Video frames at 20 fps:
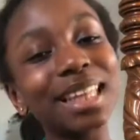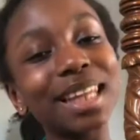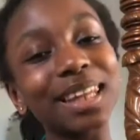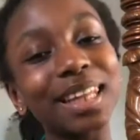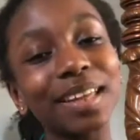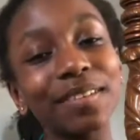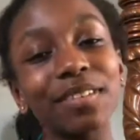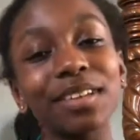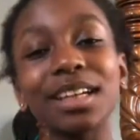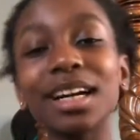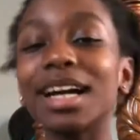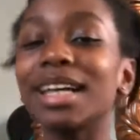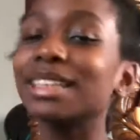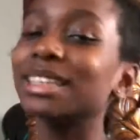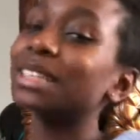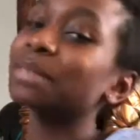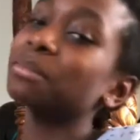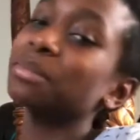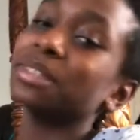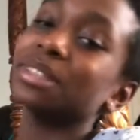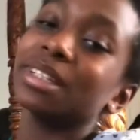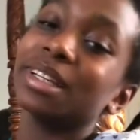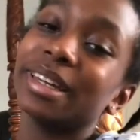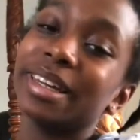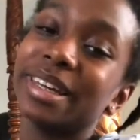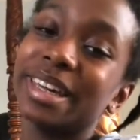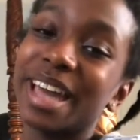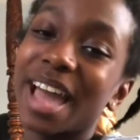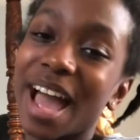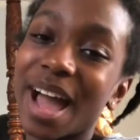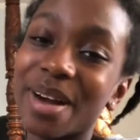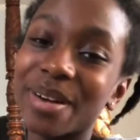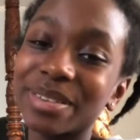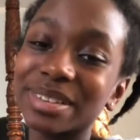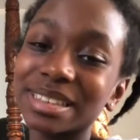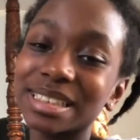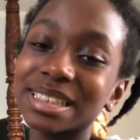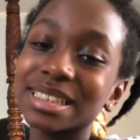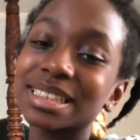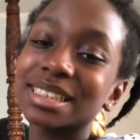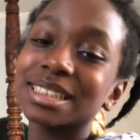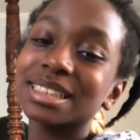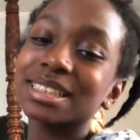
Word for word: Love you guys. Simply studying out.